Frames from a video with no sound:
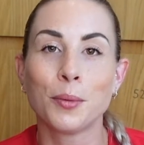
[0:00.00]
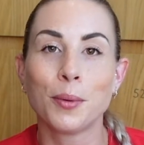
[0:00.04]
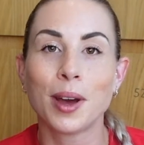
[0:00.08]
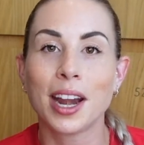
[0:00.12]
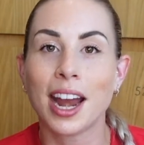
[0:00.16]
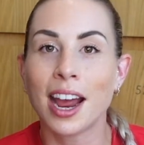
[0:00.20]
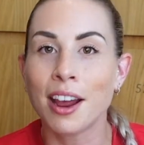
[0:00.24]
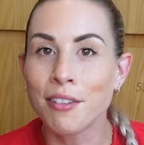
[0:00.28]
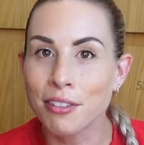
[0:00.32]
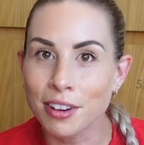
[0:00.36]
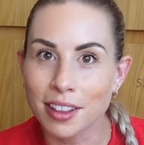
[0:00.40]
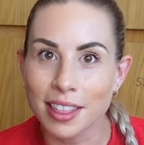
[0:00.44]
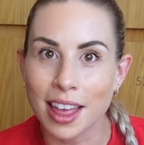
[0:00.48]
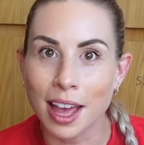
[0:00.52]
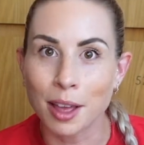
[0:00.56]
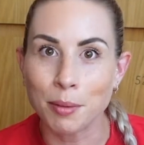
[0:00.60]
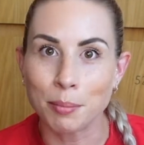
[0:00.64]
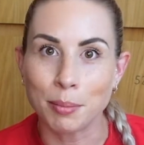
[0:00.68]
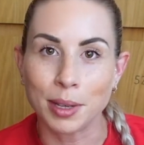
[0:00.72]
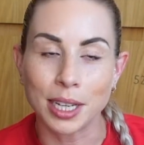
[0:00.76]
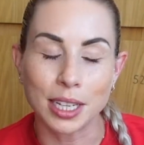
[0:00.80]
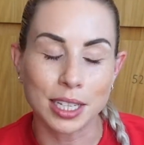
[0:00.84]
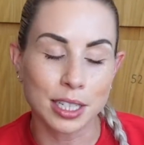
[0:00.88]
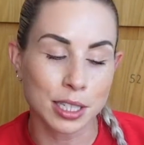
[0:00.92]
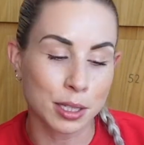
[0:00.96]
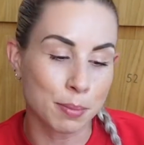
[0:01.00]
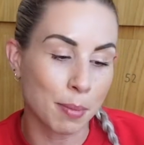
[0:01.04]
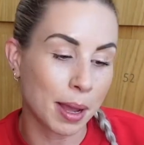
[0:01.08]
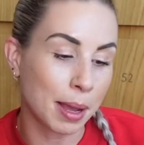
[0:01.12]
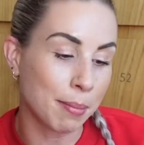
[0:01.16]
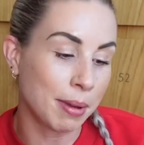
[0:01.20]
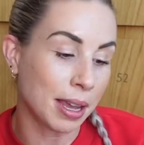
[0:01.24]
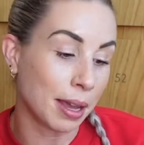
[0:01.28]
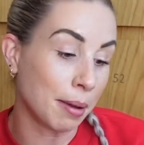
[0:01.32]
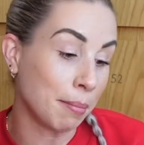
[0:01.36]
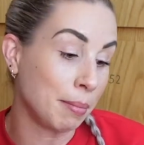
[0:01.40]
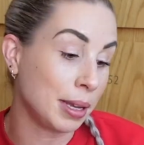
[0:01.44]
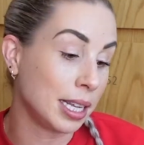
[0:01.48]
Whatever that means,
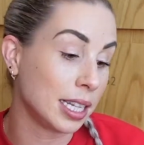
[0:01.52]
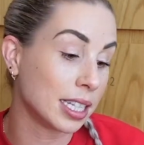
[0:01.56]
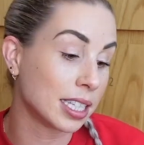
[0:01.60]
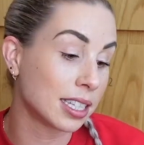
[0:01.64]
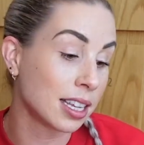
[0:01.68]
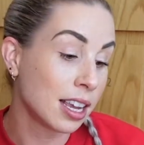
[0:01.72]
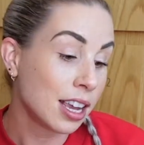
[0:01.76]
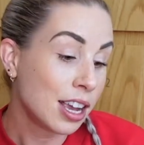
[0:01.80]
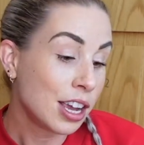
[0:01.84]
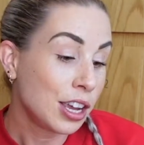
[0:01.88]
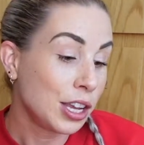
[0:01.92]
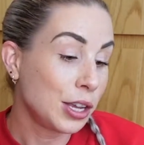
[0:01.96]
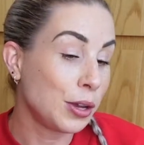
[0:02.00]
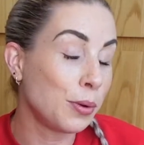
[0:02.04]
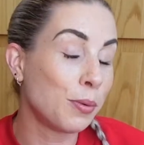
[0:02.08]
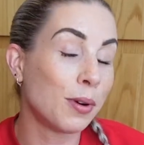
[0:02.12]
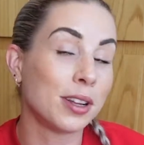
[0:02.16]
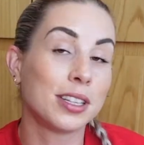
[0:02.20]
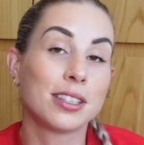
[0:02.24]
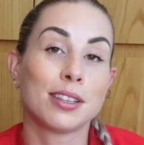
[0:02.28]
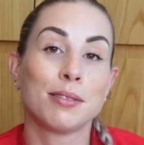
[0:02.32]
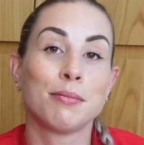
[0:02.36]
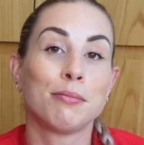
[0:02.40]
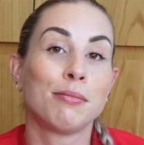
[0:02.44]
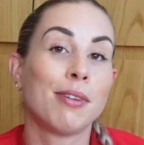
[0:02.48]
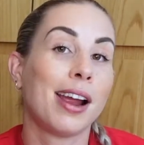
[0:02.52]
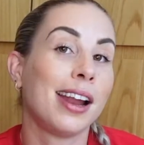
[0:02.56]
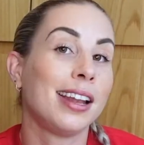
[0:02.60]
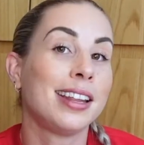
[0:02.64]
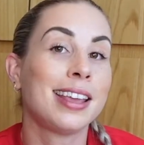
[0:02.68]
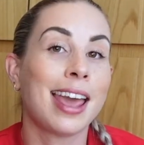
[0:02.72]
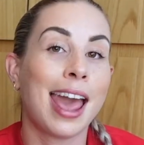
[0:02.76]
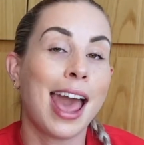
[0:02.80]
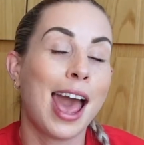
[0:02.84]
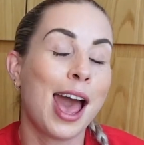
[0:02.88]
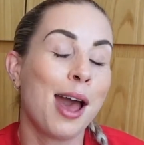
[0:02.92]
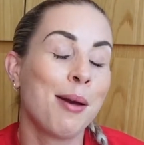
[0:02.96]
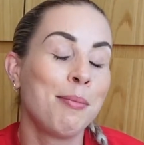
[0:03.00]
maybe it means you want some red
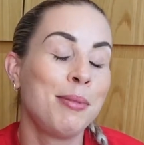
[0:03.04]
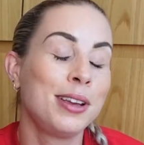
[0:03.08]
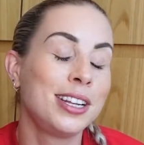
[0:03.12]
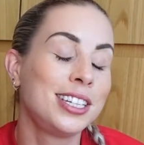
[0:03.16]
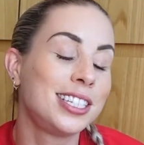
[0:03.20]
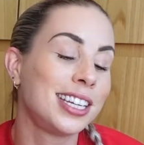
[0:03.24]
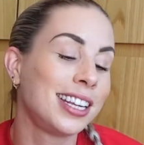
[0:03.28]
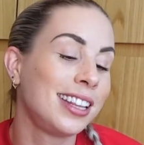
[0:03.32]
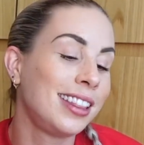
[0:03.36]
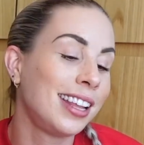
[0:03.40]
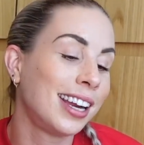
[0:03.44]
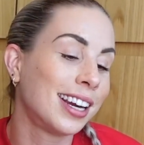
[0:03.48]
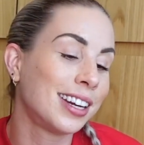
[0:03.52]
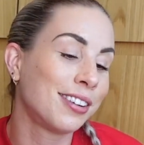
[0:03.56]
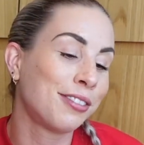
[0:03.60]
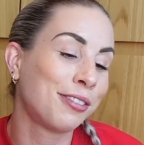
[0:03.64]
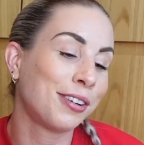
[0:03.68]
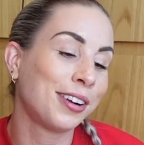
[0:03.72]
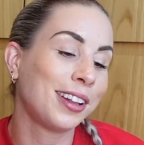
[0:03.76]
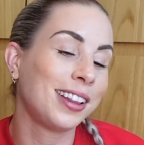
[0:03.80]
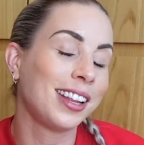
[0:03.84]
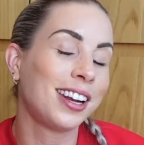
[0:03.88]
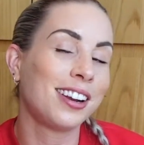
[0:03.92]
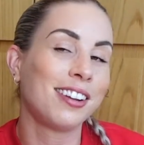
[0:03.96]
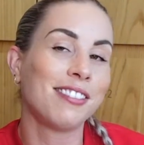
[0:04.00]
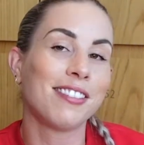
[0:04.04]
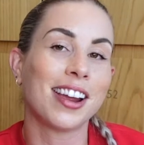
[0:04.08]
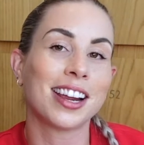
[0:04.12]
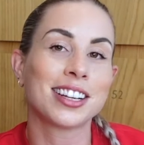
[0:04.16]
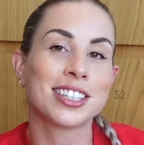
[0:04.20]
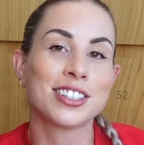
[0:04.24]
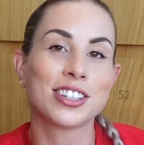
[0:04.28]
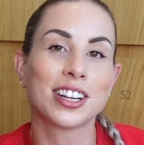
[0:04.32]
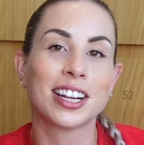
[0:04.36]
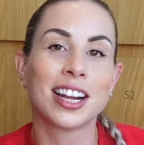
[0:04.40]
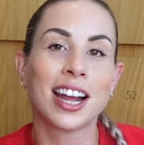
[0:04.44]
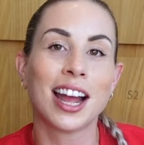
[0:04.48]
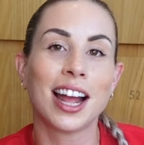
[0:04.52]
cabbage in there for a little
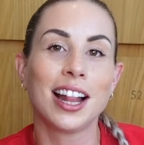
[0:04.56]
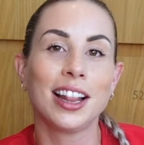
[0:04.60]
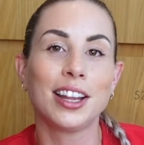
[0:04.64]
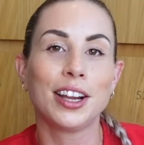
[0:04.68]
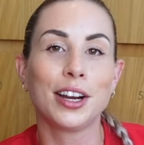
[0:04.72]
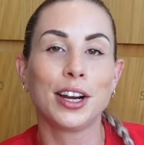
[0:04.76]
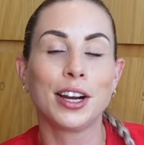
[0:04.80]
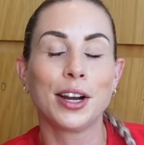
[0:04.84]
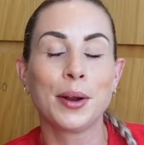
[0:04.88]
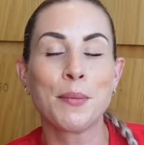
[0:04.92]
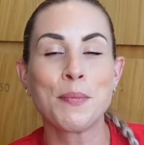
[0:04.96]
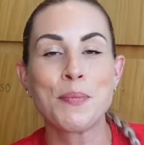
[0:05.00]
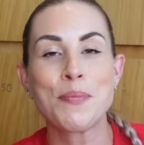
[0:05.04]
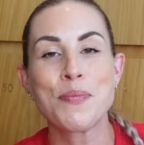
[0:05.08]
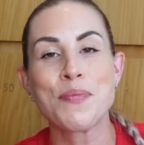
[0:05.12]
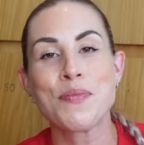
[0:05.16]
extra color.